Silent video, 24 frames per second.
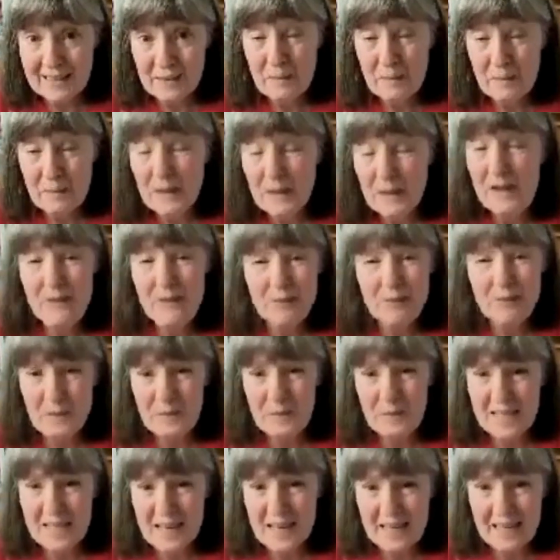We have fun with
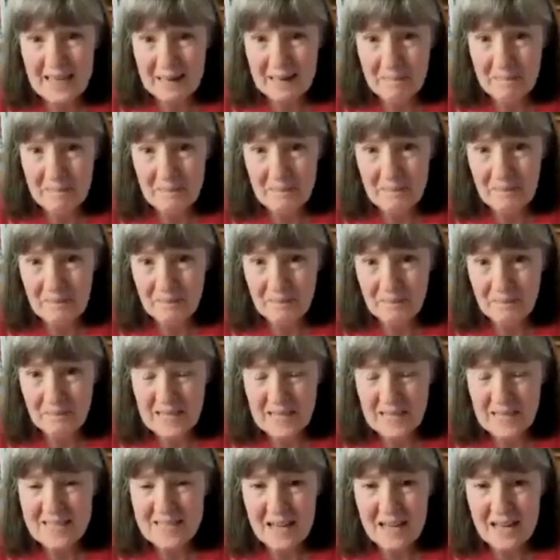that game.
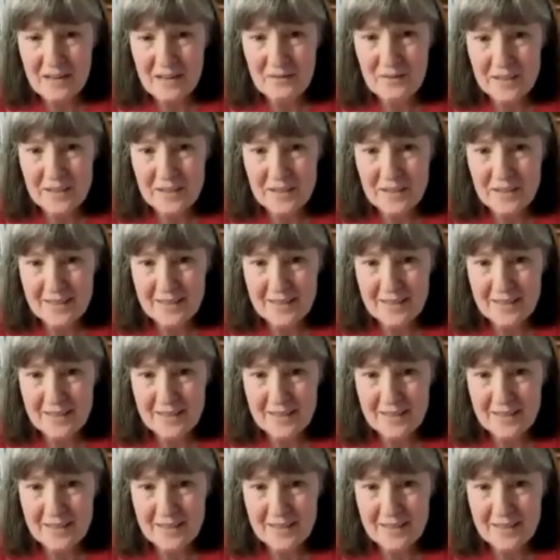It's a lot of fun.